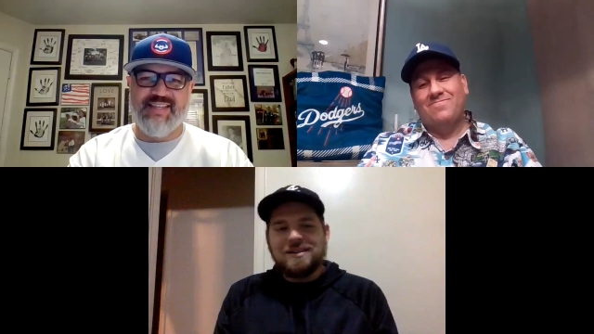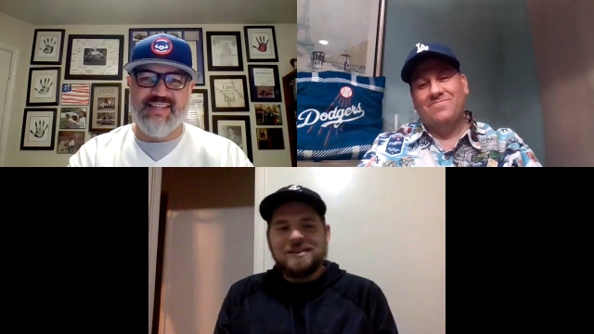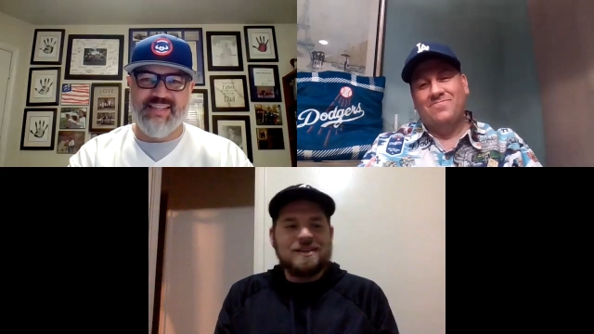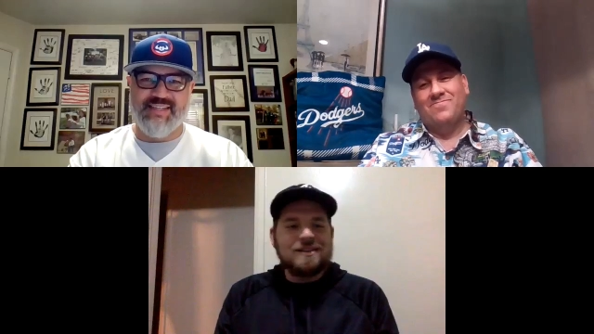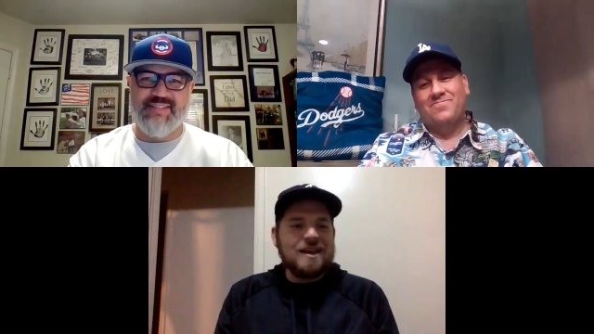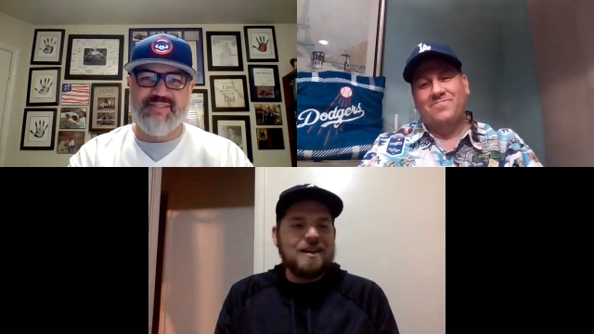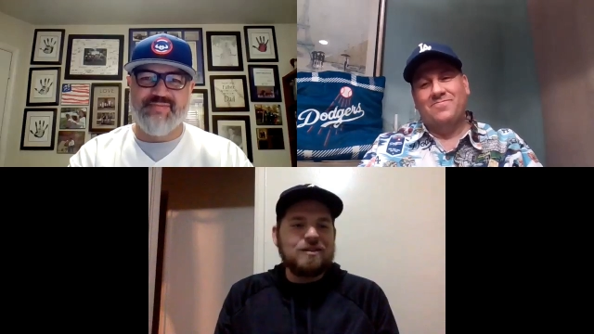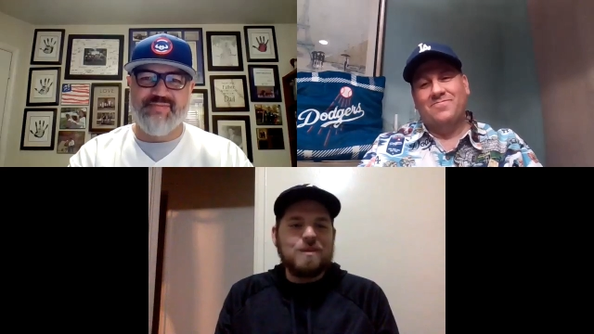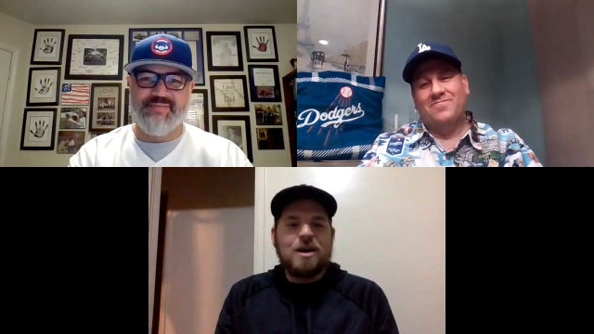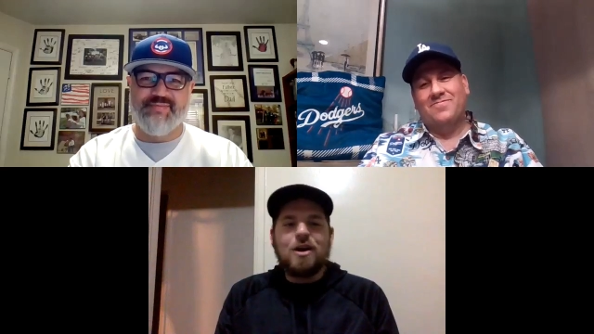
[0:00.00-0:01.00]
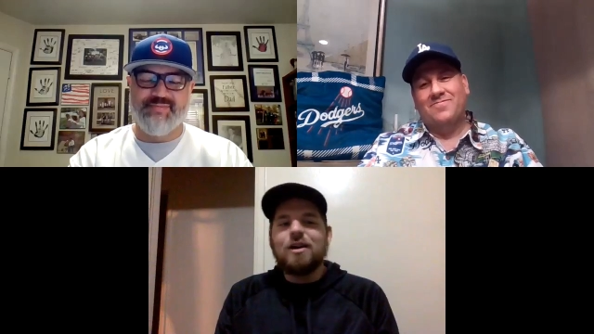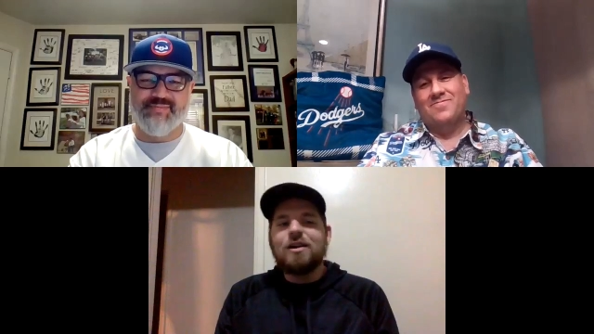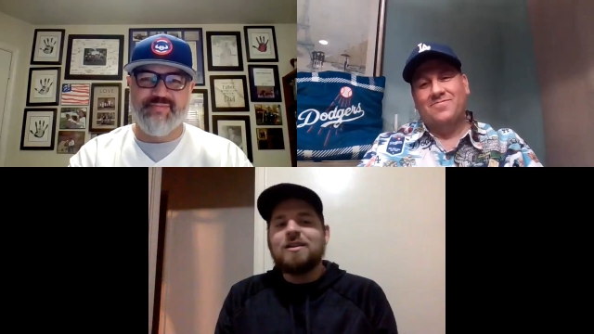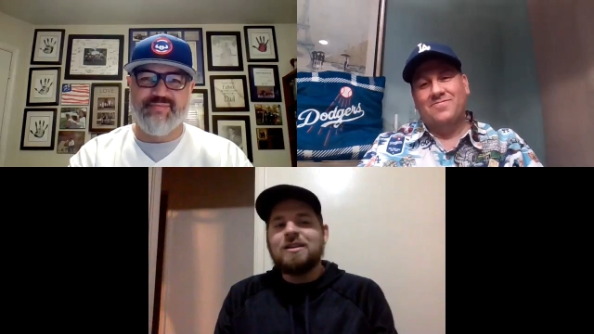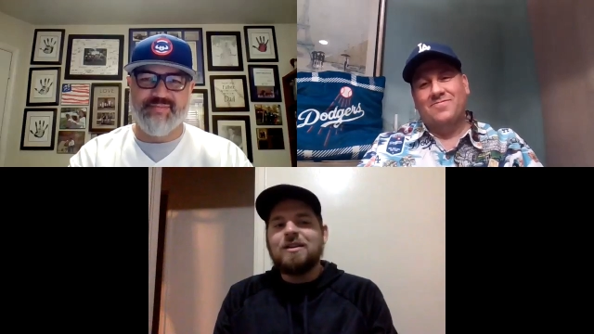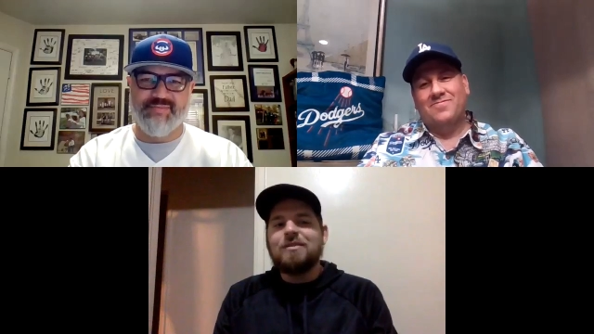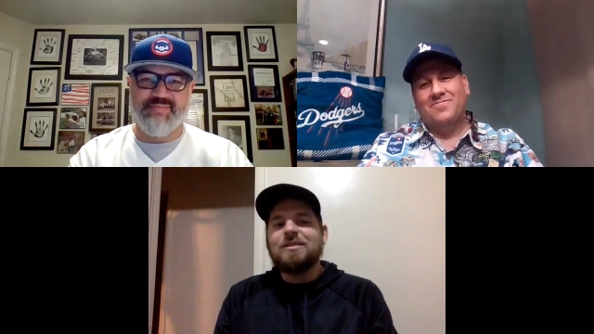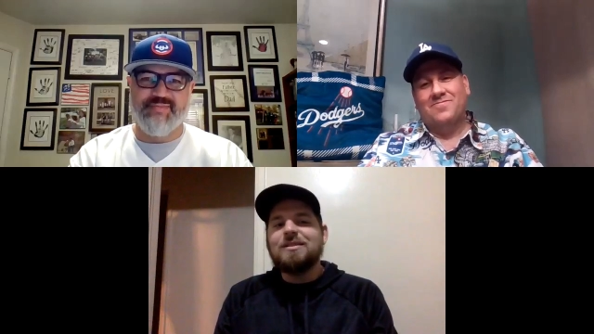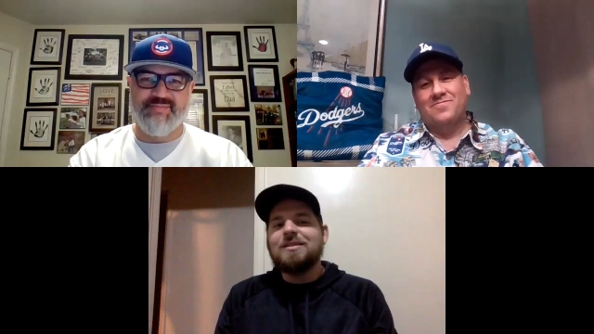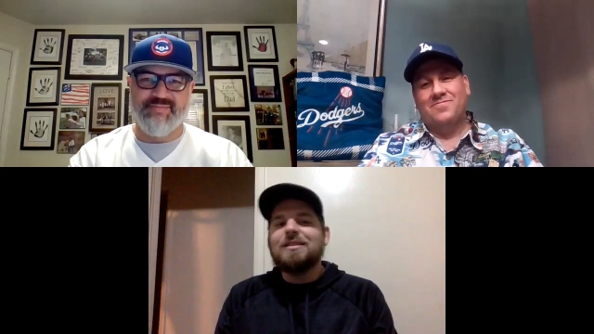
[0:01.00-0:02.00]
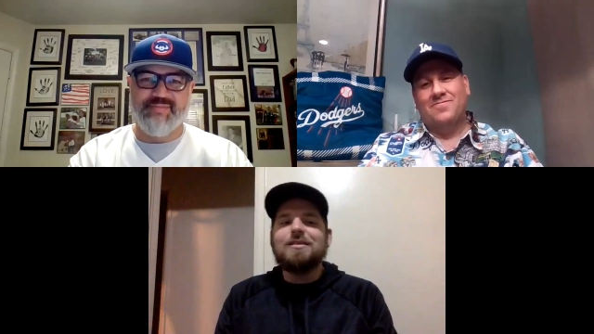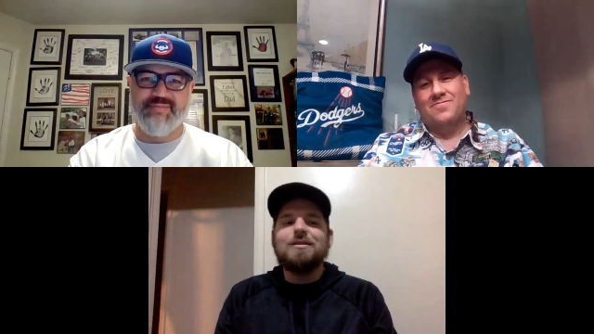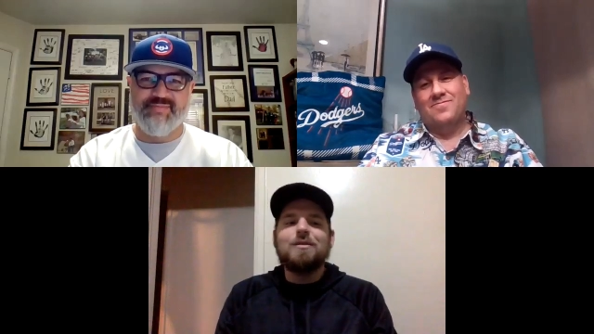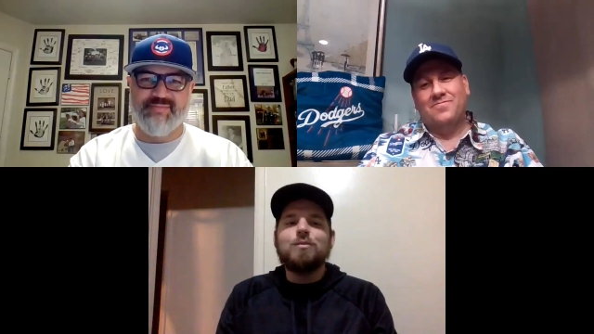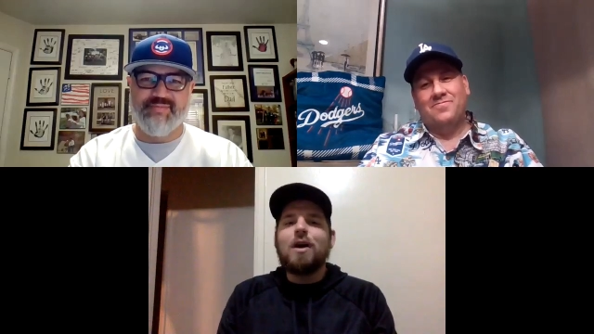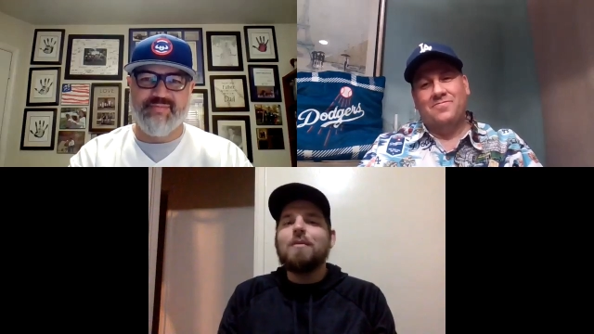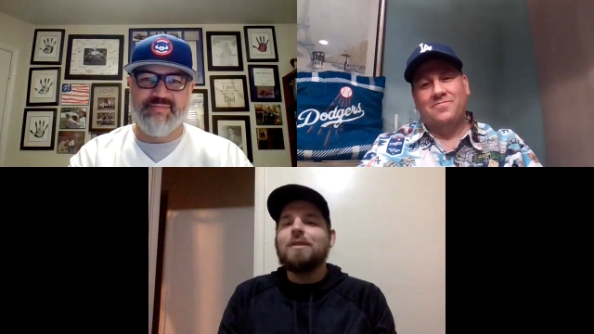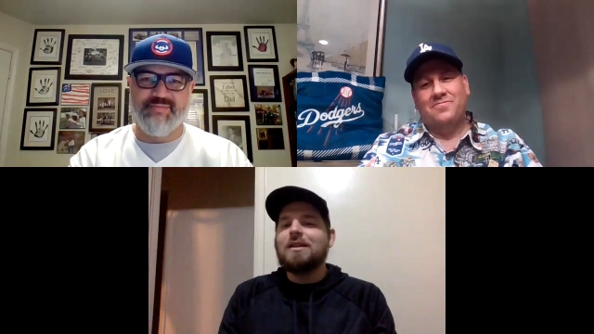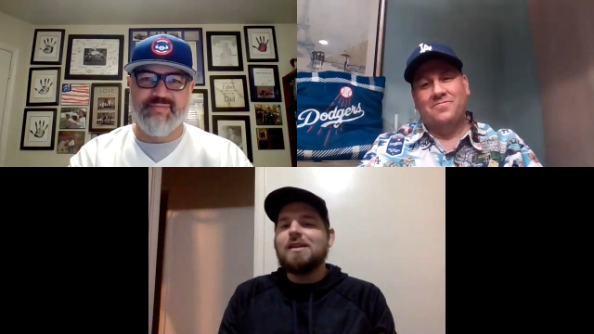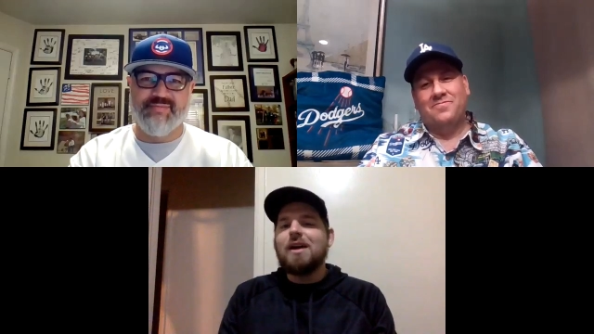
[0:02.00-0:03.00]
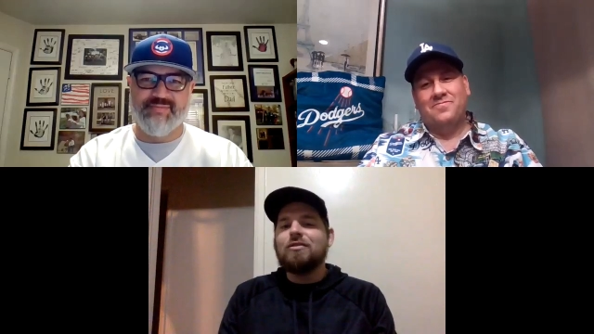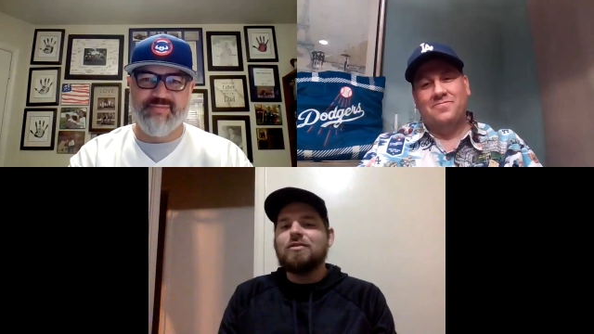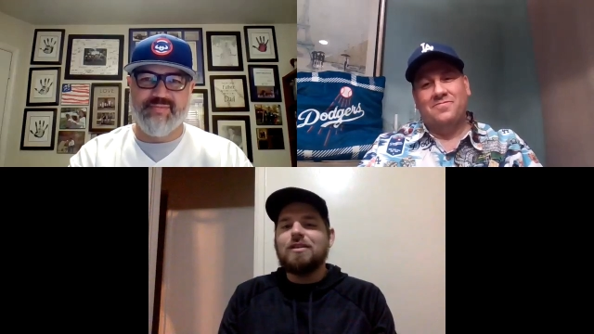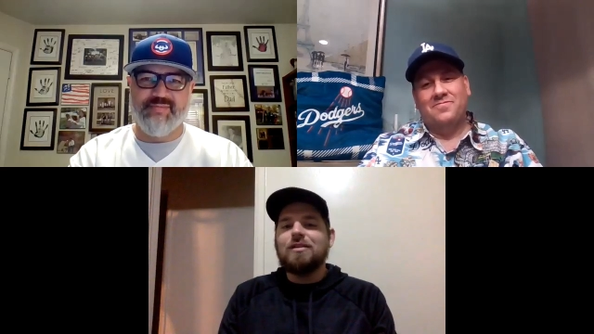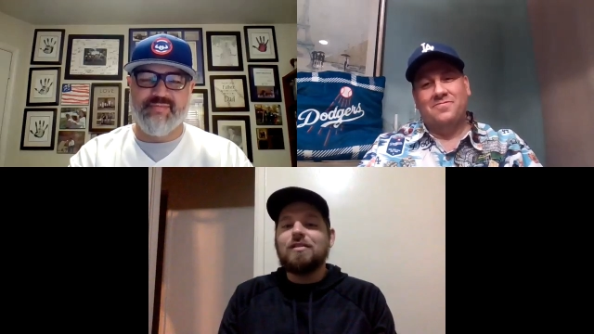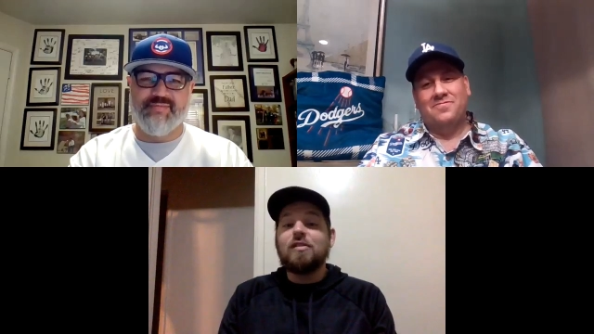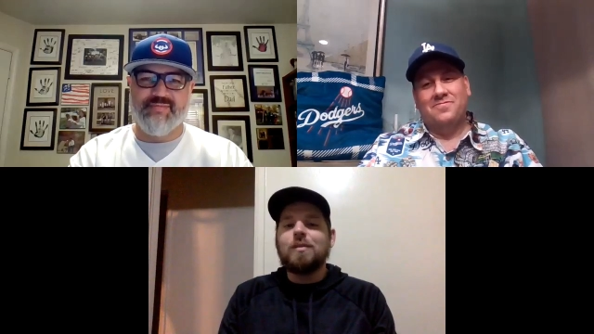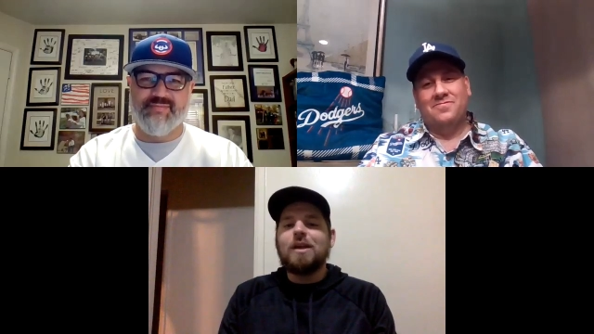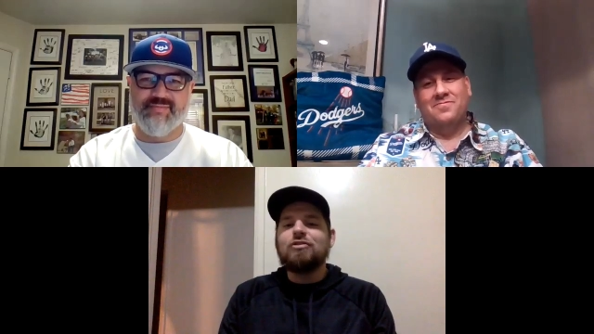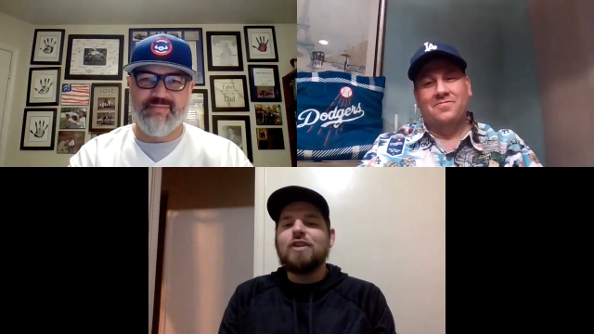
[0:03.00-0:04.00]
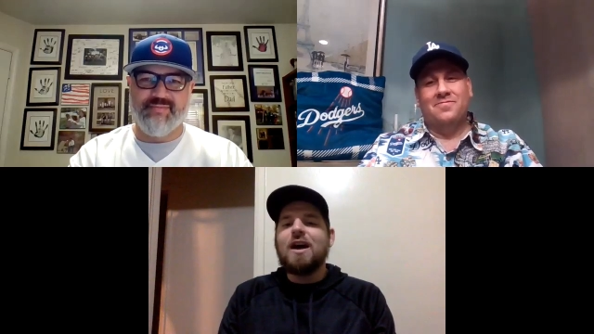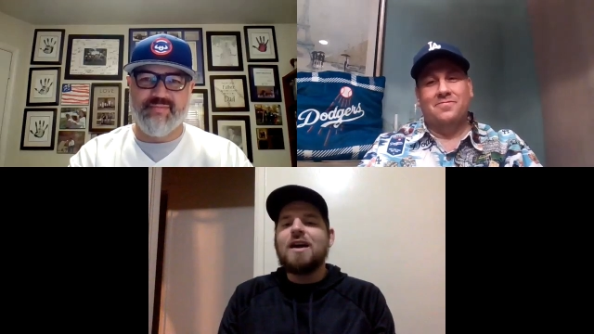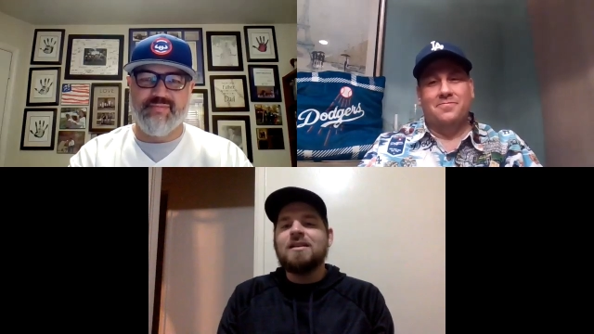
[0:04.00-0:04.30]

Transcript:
Speaker 1: is saying to my heart, you know, this probably the Dodgers year. This is their best shot.